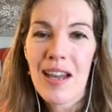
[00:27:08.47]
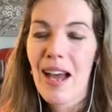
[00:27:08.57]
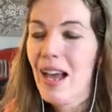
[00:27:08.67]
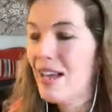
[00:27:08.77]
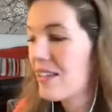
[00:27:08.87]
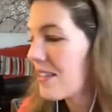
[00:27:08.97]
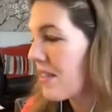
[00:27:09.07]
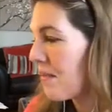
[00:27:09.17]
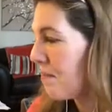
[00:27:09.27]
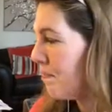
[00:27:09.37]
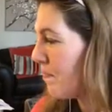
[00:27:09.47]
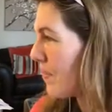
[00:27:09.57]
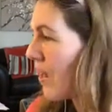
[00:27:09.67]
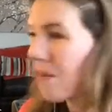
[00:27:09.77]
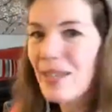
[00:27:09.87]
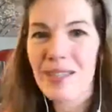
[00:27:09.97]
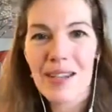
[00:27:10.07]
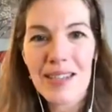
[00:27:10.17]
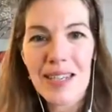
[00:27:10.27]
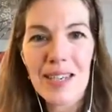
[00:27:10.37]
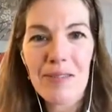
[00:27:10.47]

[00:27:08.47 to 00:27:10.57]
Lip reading: And I'm excited.